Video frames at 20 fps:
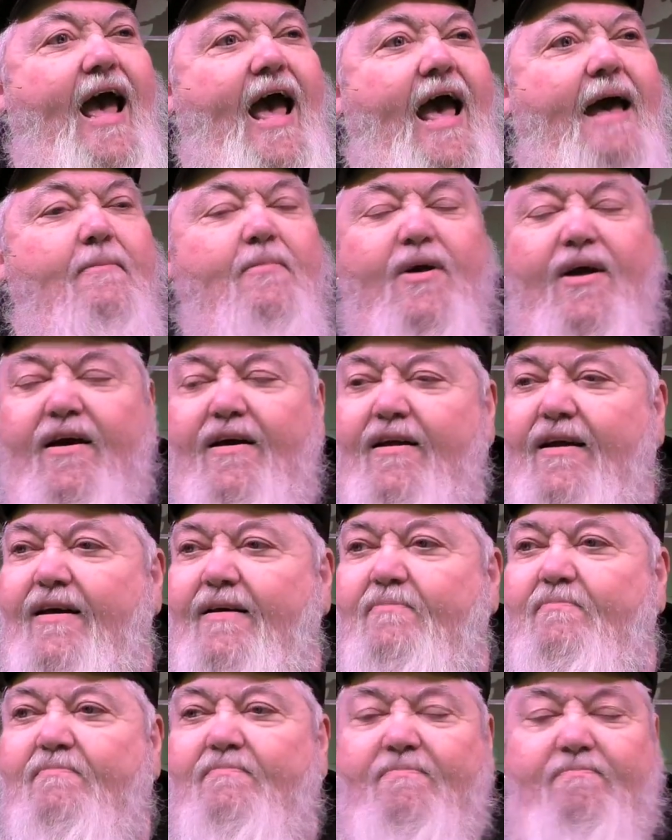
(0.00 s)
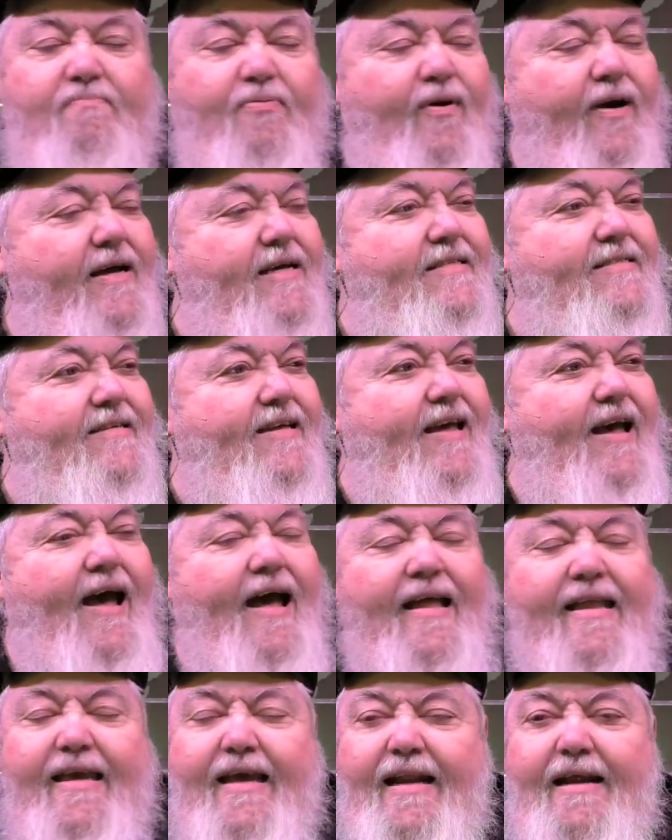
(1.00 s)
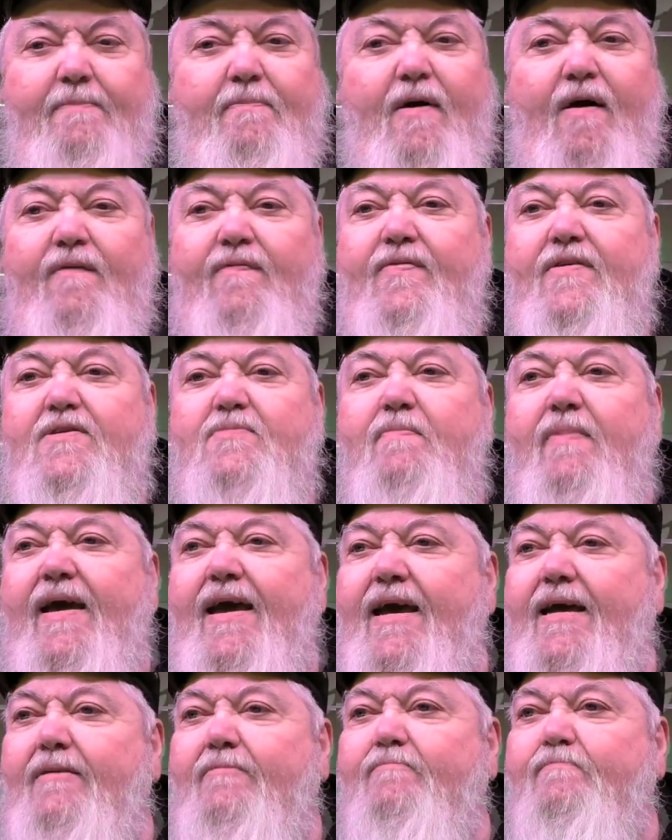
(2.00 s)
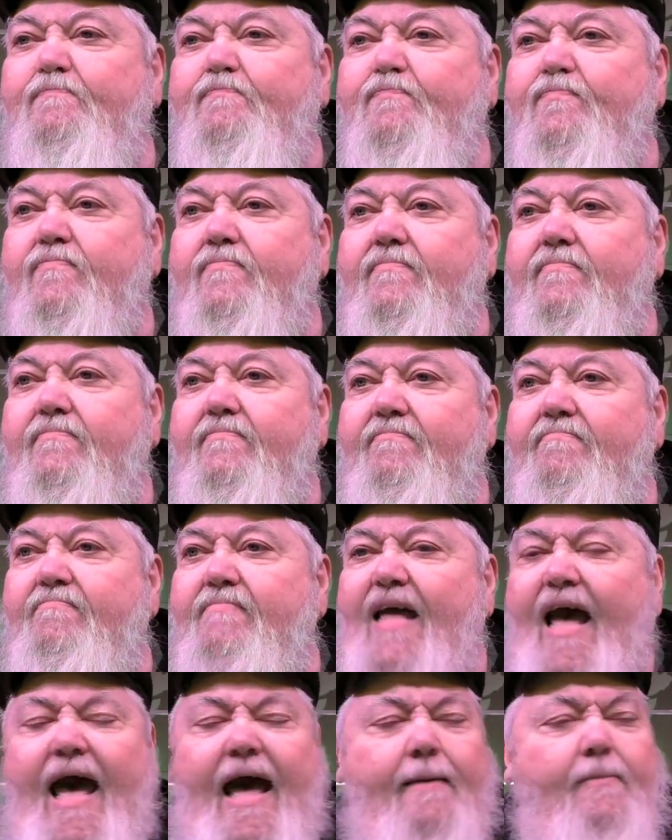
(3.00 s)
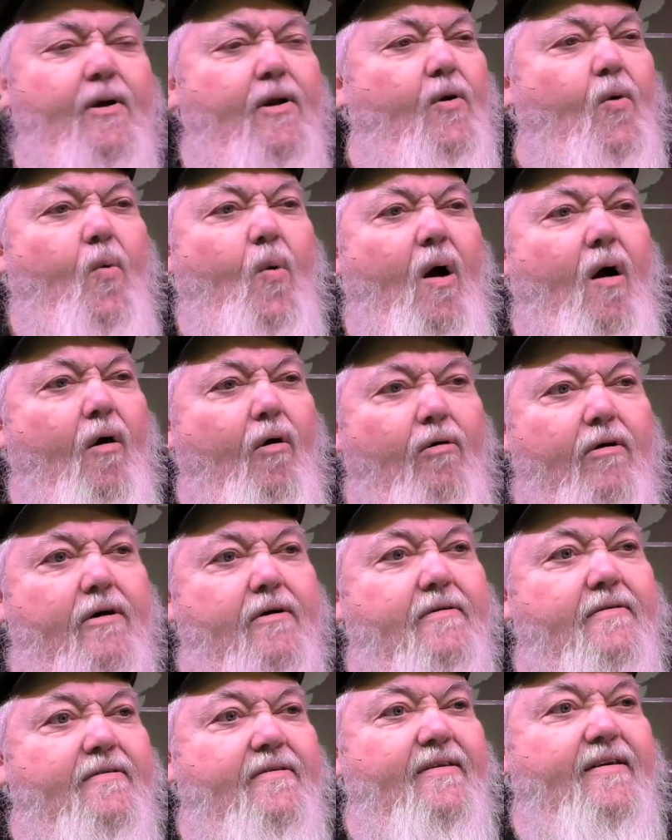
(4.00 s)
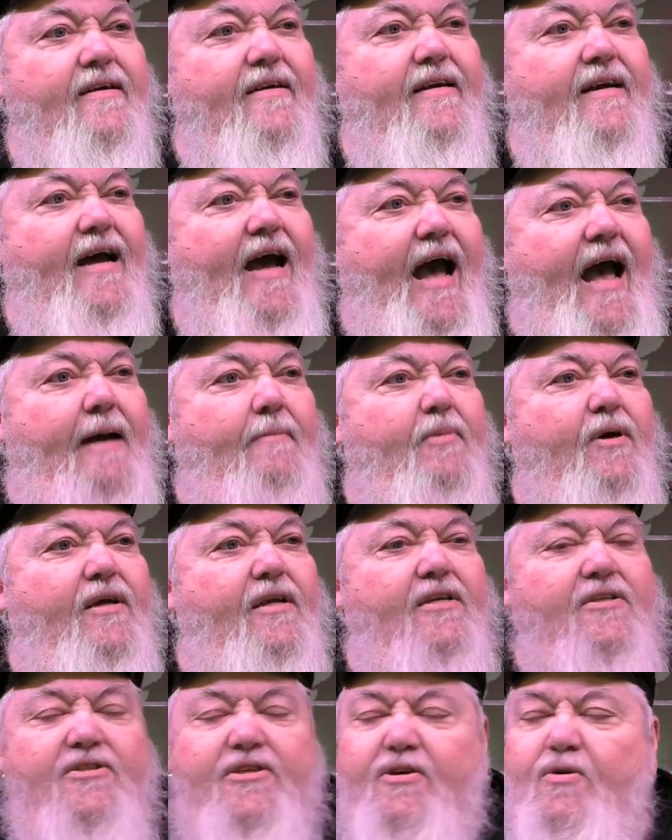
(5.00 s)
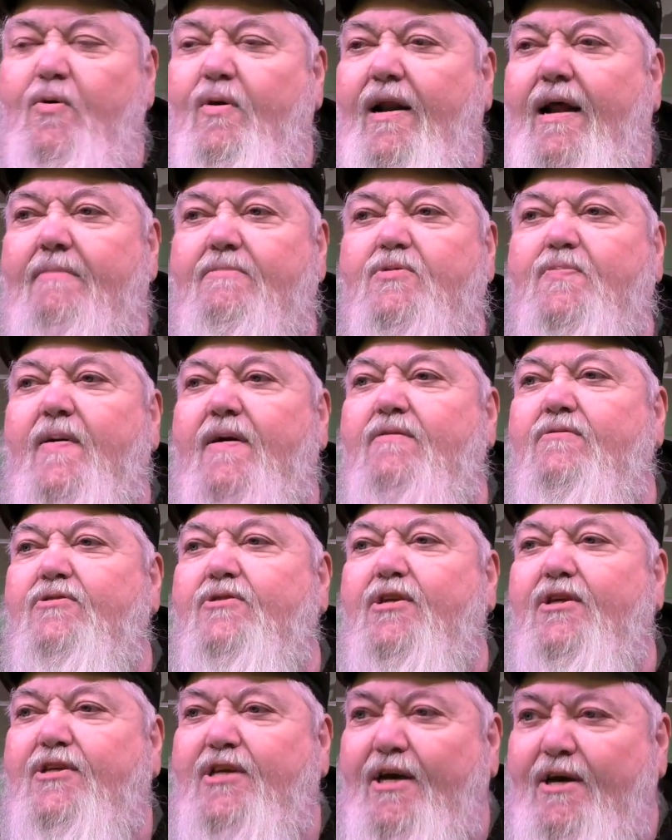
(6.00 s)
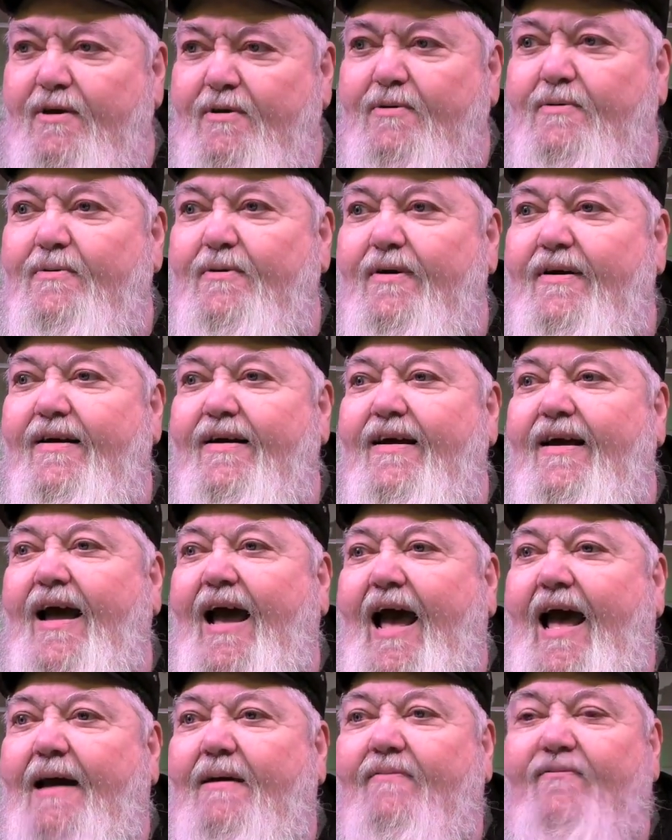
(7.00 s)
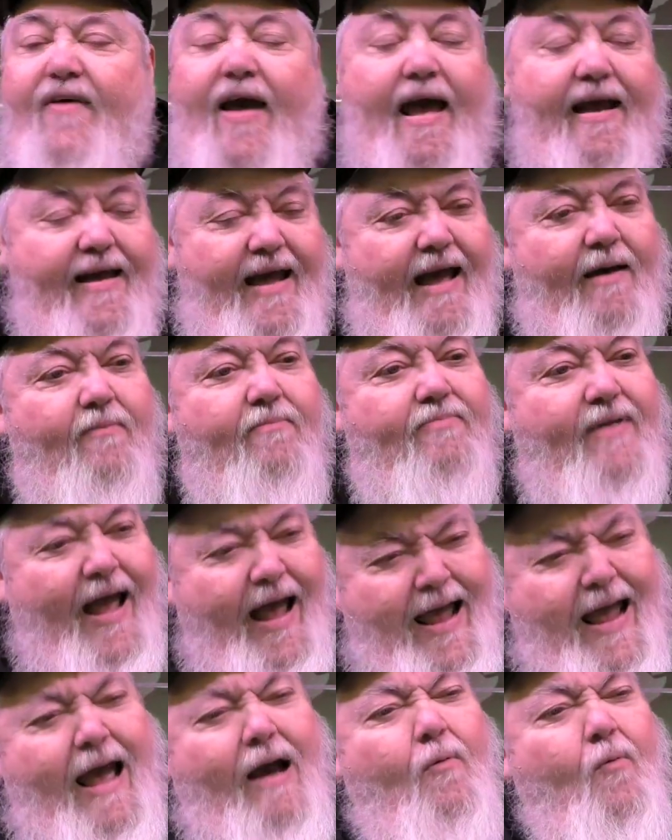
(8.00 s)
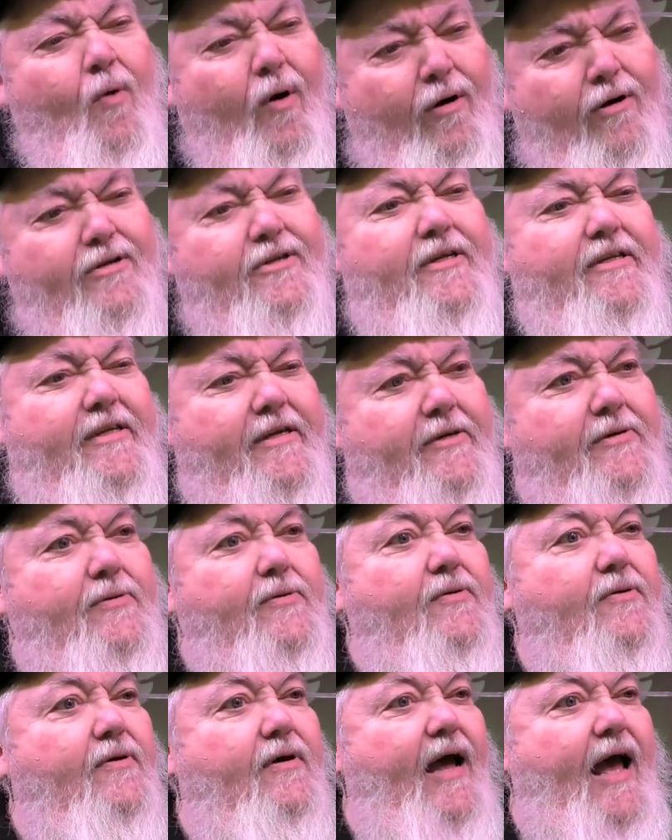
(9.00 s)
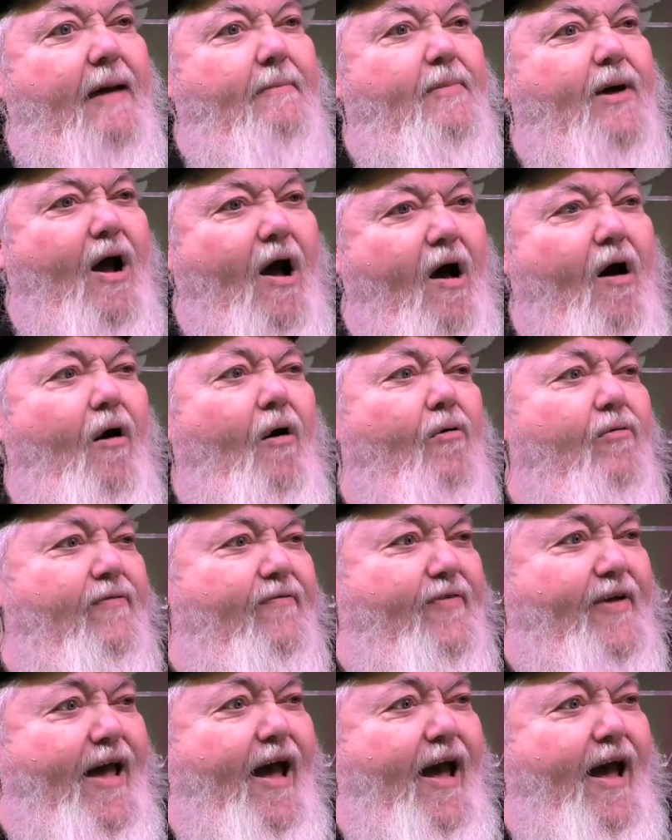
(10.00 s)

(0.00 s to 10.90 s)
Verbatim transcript: I'm gonna, praise God, get up off this bed. I'm gonna walk. I'm gonna do what I'm supposed to do. I, I got I got work to do. I'm called of